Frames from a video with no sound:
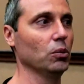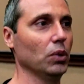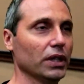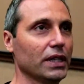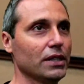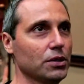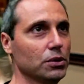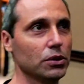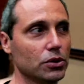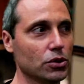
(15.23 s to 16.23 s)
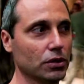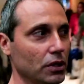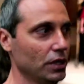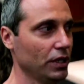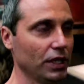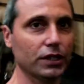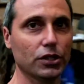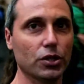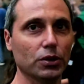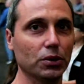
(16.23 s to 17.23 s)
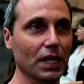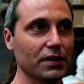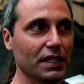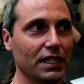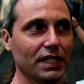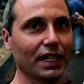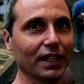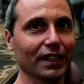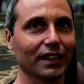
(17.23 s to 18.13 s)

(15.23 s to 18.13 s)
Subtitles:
Welcome to Interdrone 2018.